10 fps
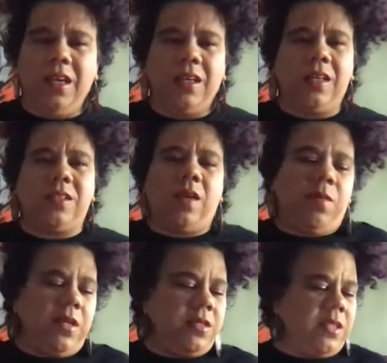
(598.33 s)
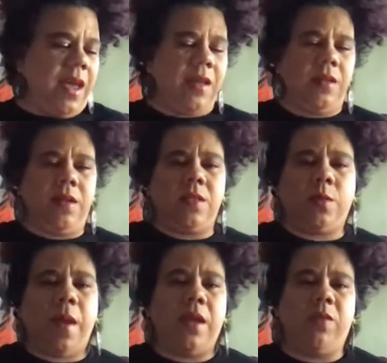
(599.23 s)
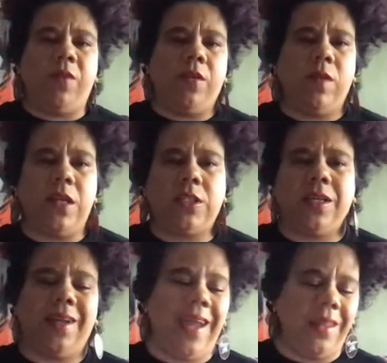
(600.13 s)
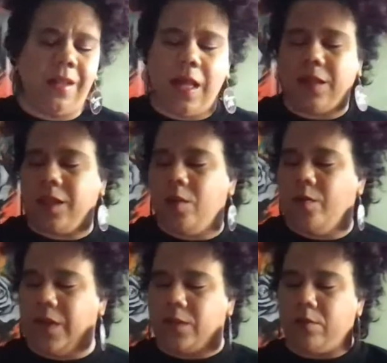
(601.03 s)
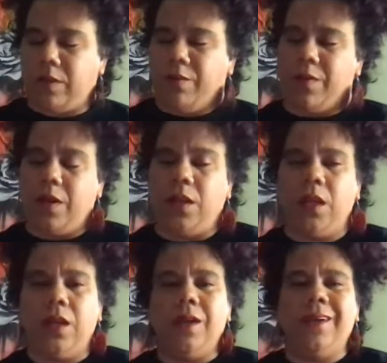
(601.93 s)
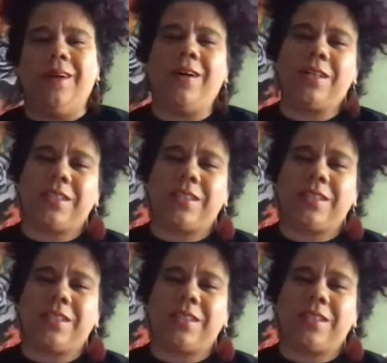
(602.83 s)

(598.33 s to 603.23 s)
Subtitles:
because him and his dad and the Hispanic Federation and the Latino Victory Fund are